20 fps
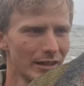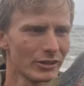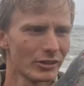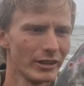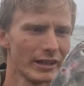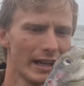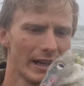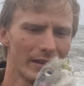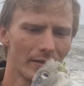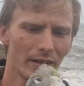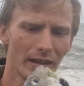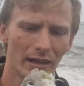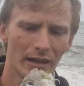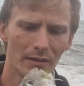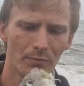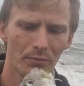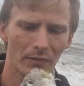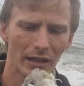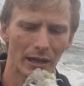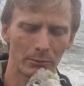yeah,
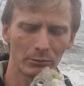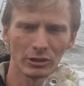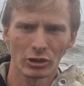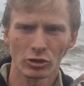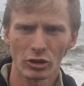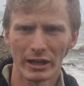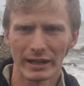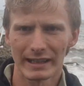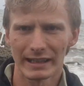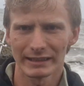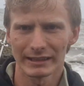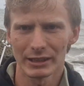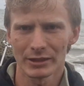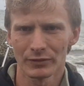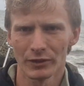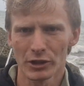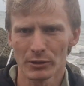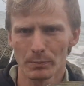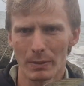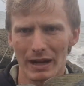I'm going to try and get this
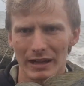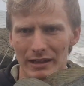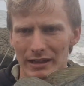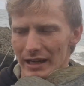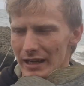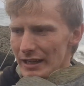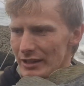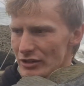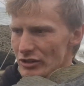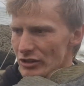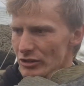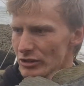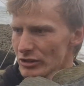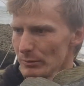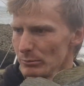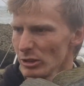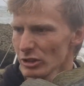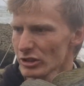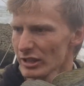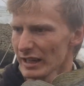fish back, guys, because
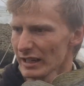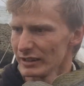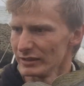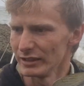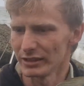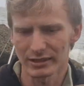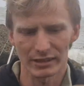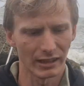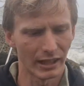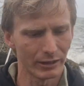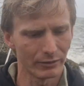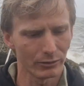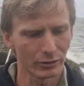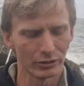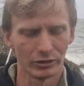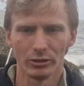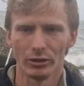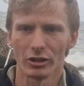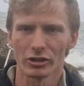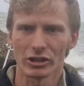I'm not taking this life.
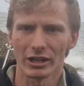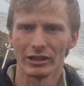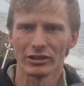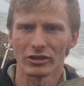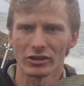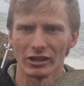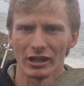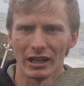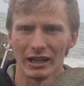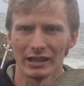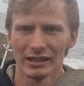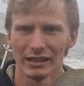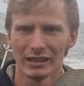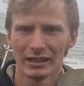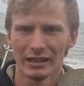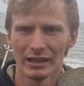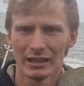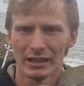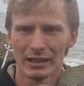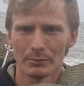Got no chance of that.
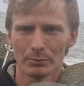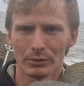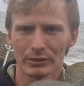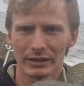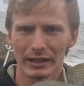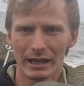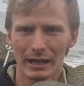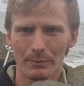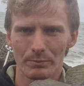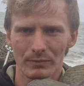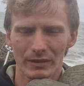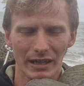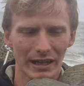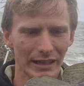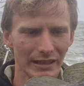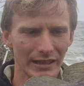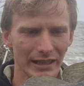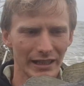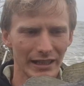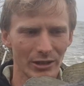But
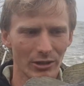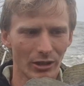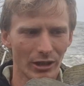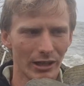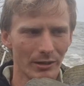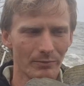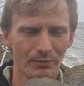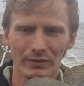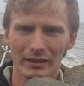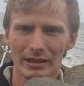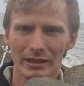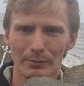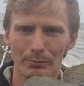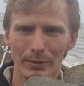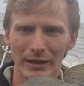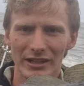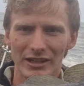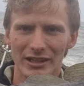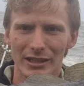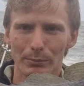there you go.
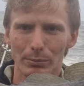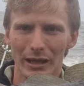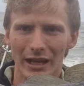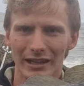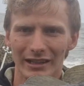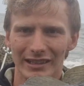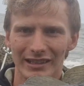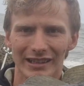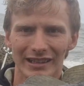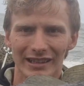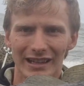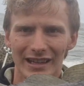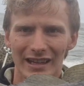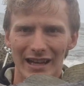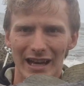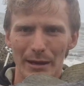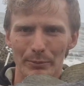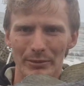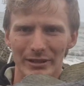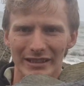Beats the blank.
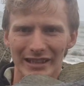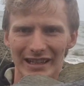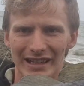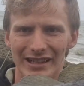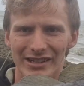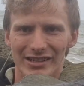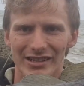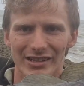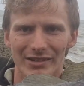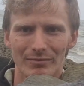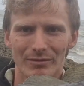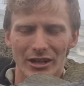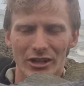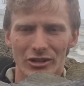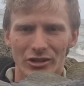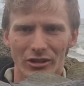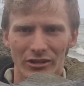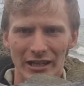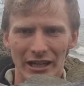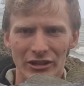Happy days.
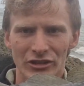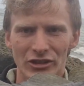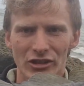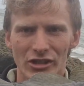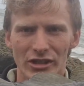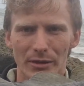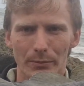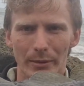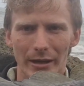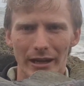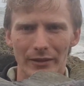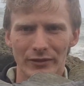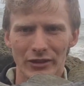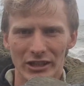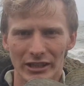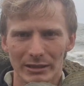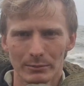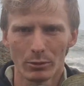So catch us in a bit if there's any